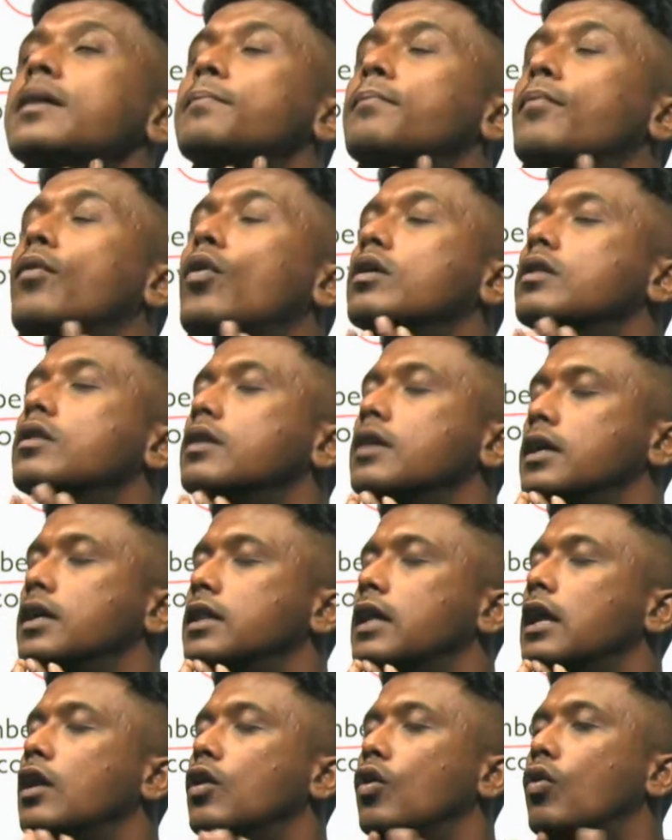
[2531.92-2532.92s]
bone in
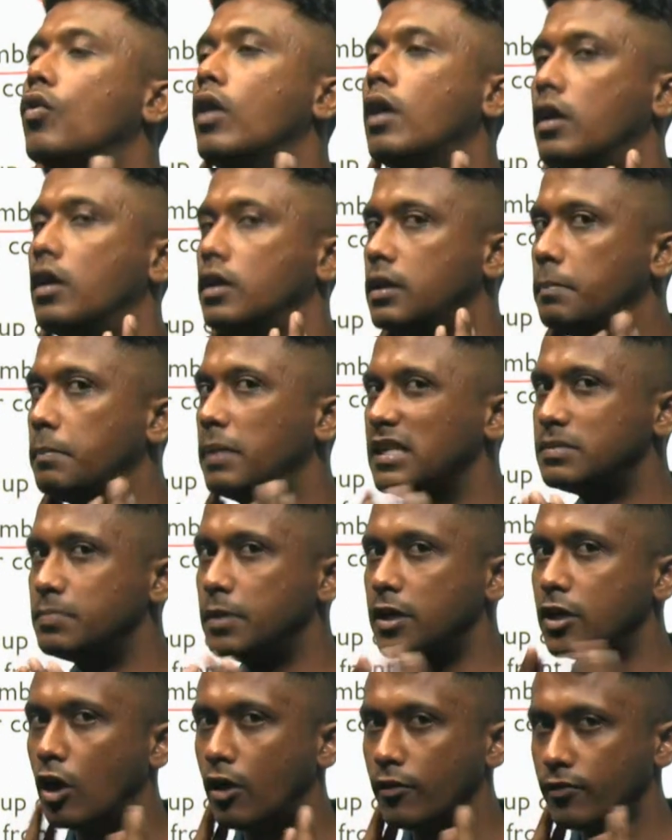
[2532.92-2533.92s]
the basement
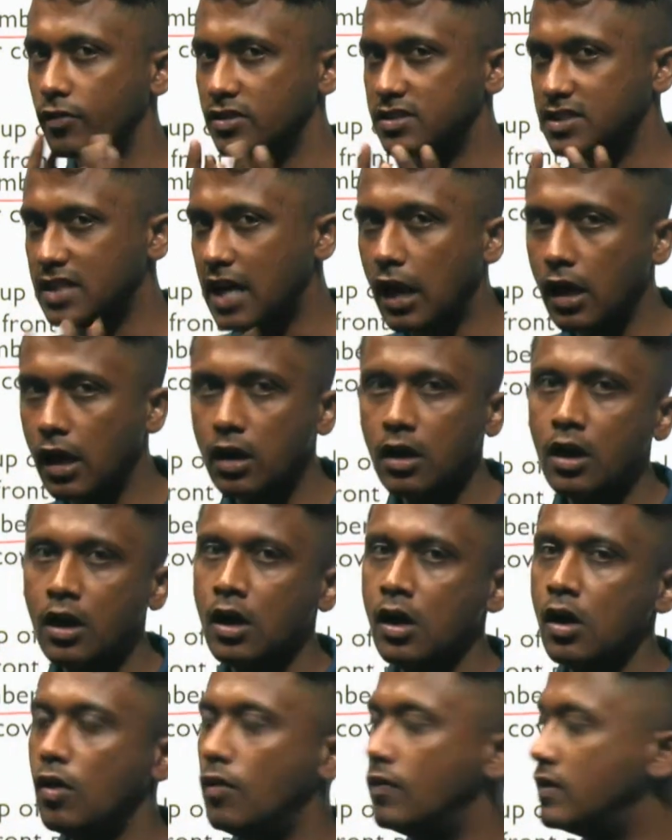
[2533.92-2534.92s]
of your skull,
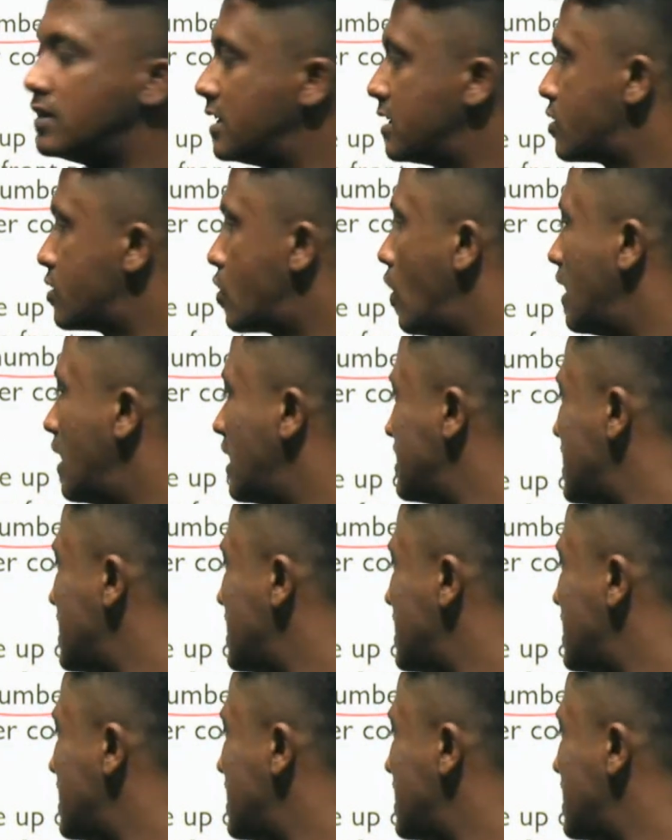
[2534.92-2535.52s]
which is called as a